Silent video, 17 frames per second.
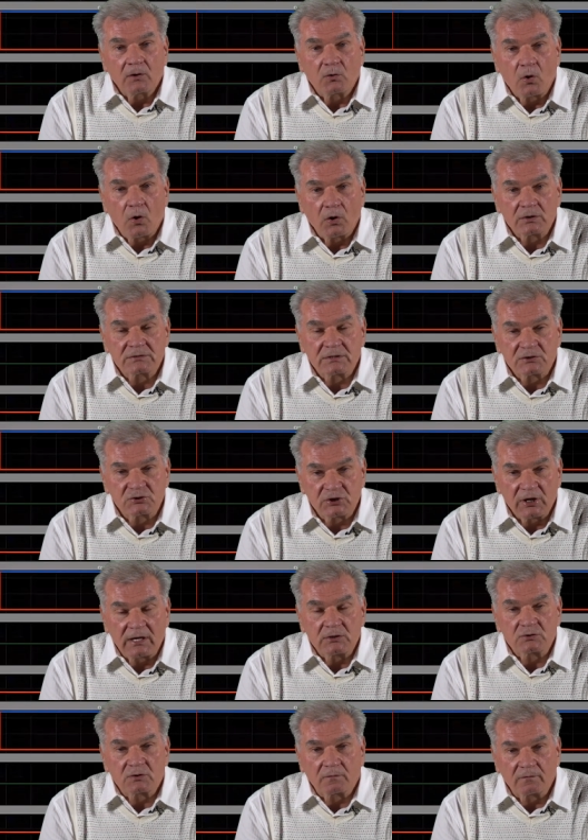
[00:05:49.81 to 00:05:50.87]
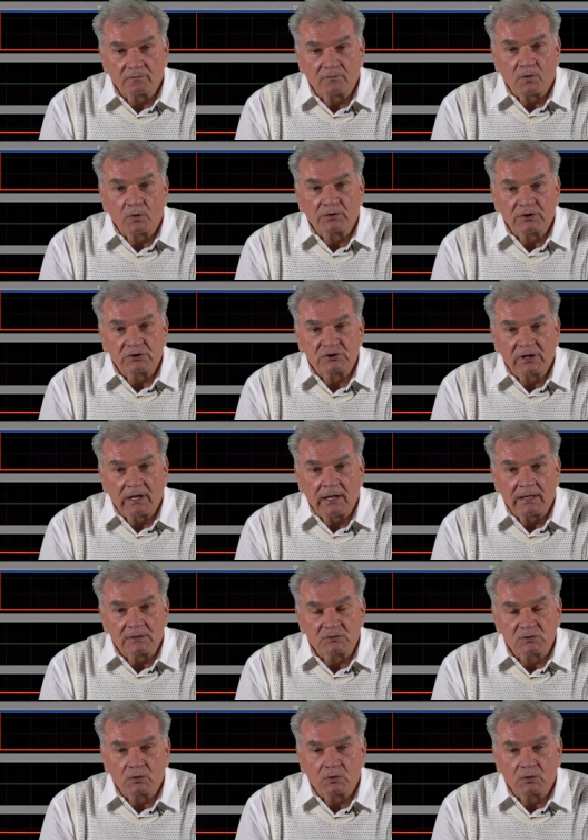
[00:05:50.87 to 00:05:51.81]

cause a change of the voltage gain.